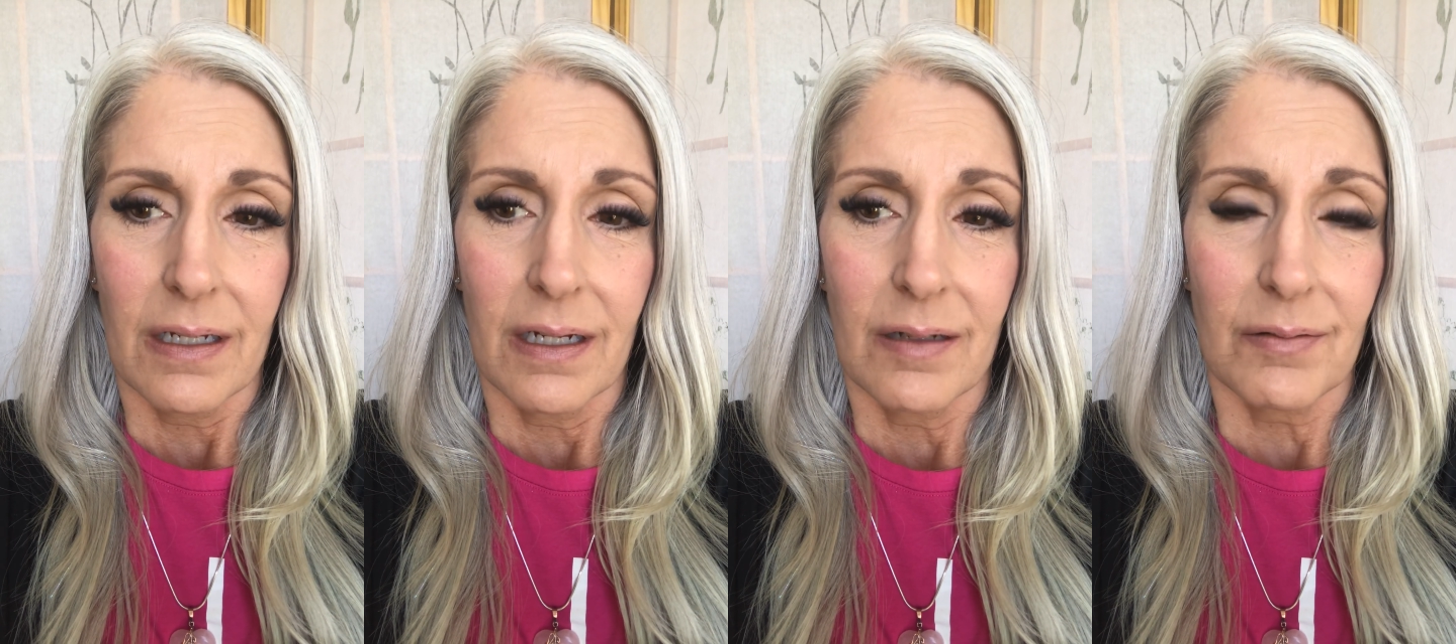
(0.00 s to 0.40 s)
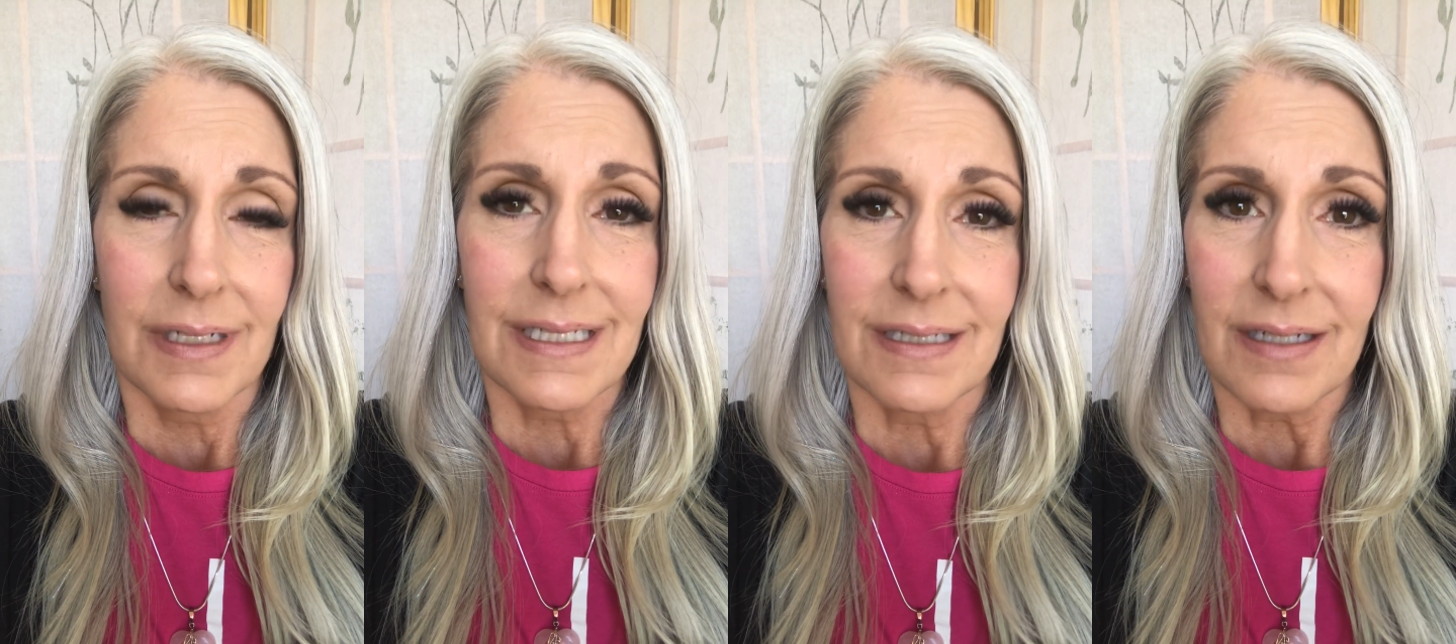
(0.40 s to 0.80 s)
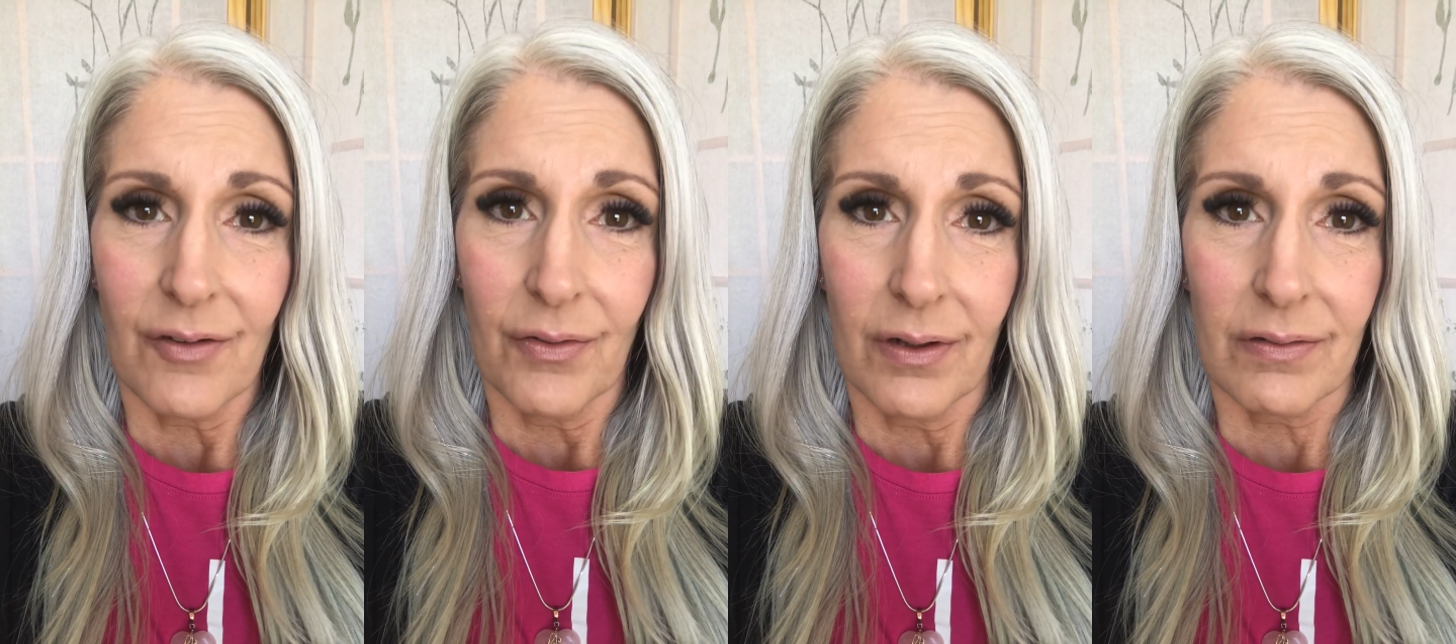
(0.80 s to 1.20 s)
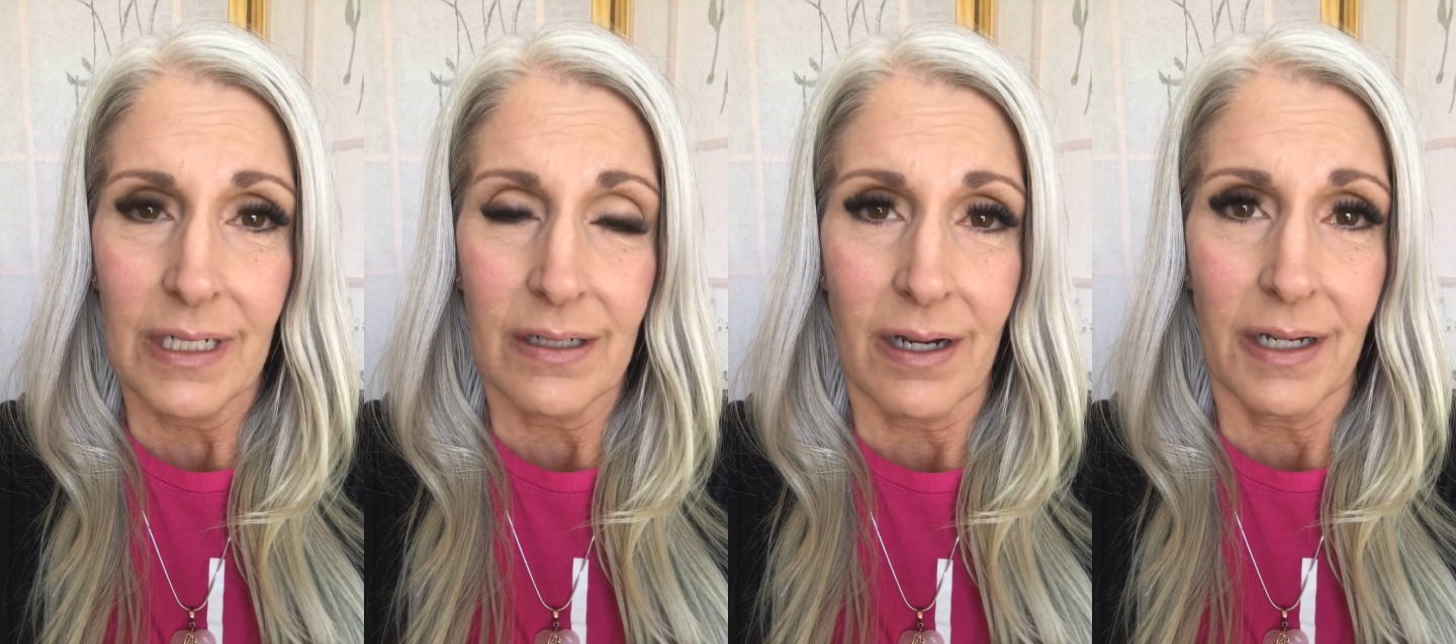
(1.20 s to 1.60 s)
let's definitely
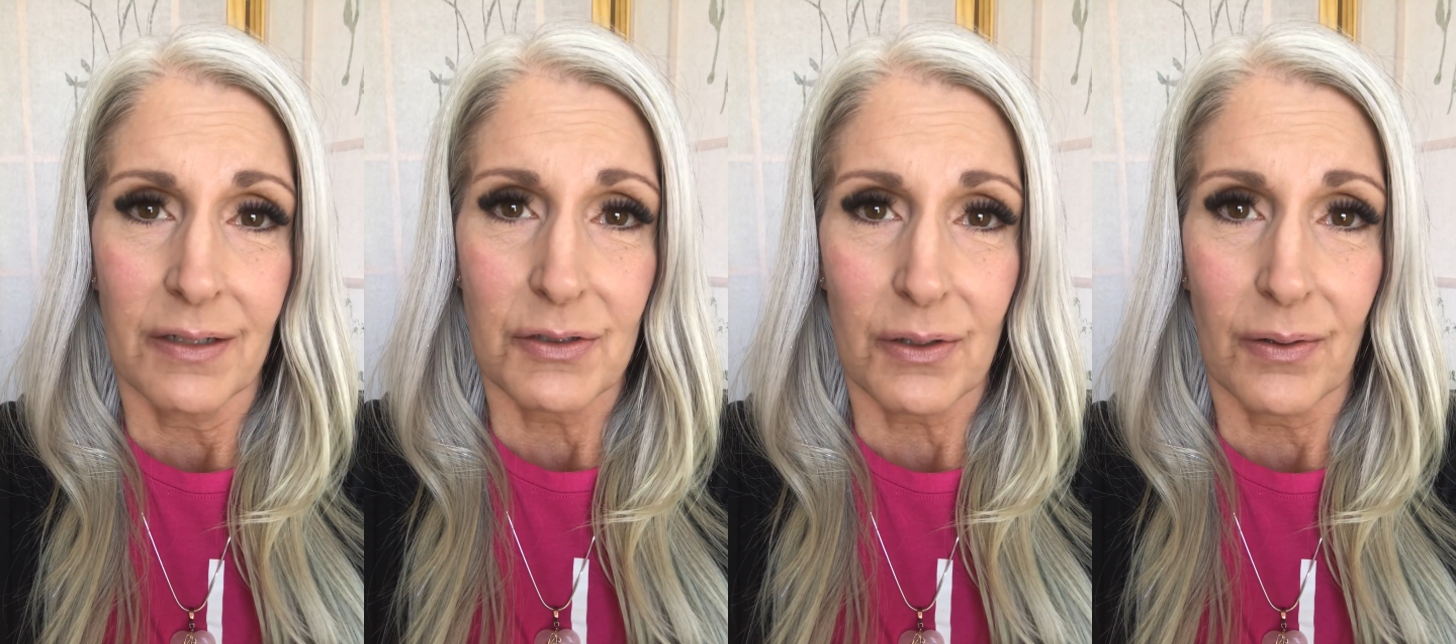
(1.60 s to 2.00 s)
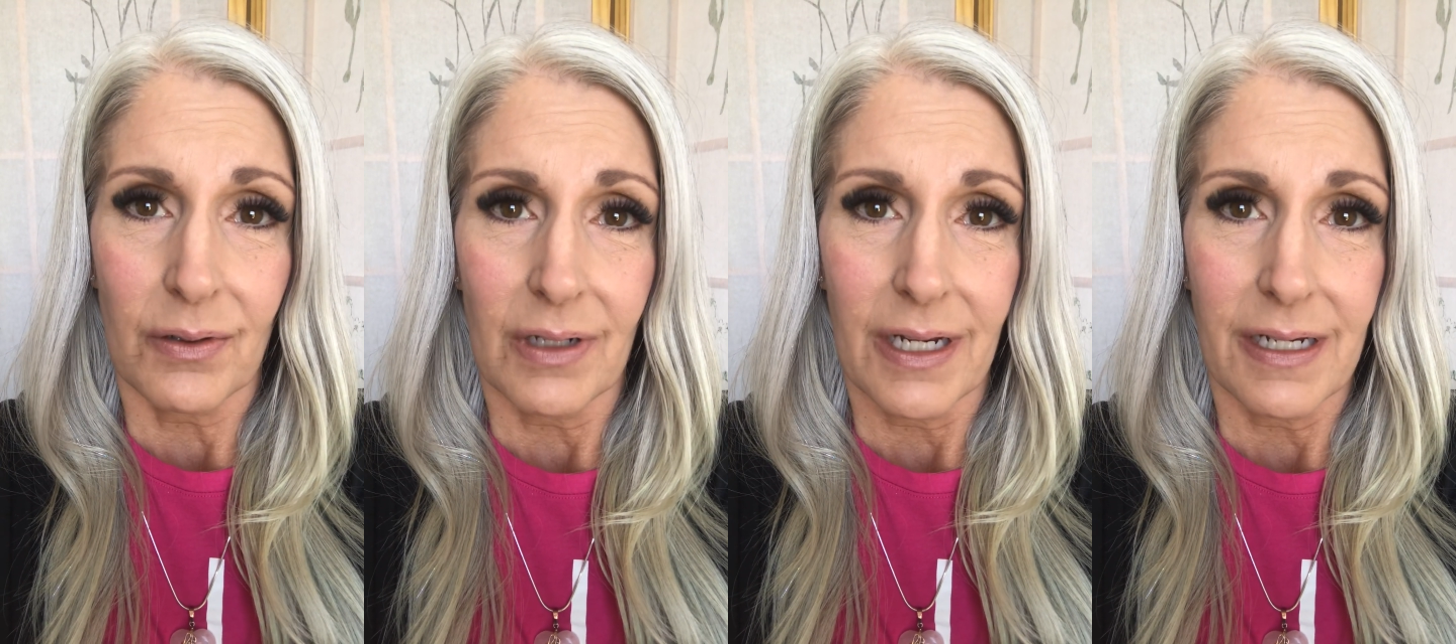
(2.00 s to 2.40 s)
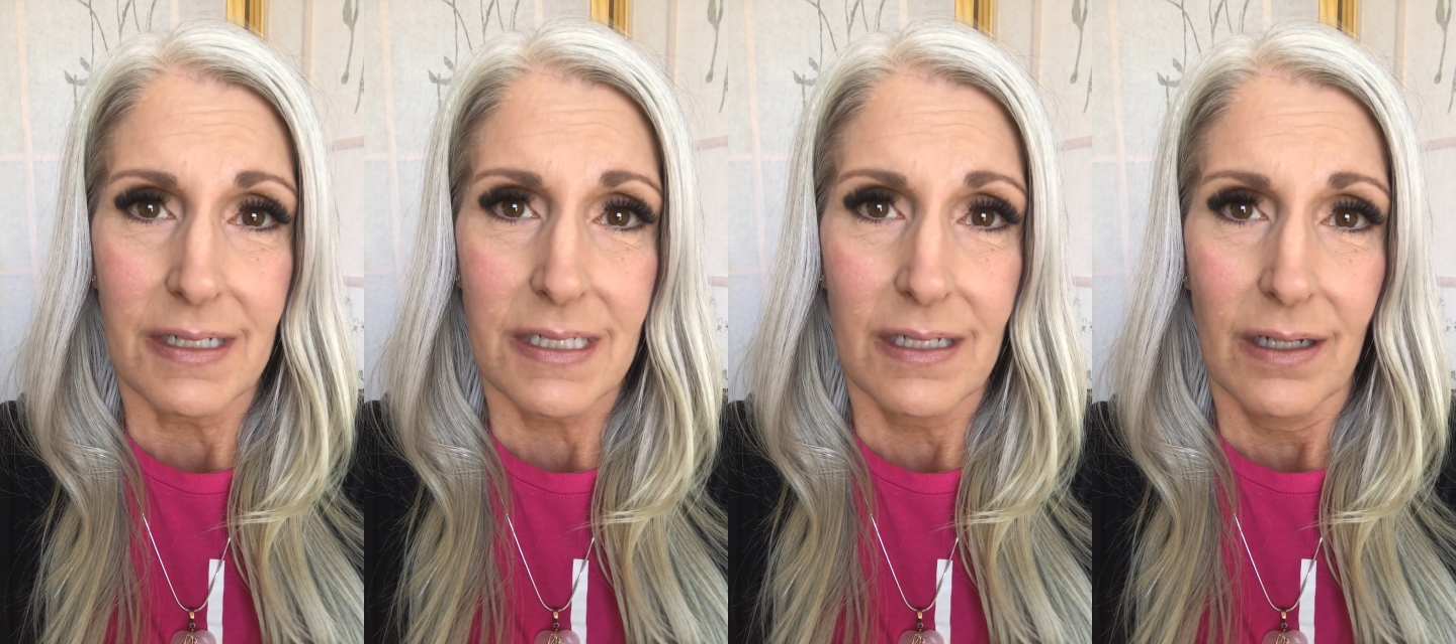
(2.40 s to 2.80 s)
not internalize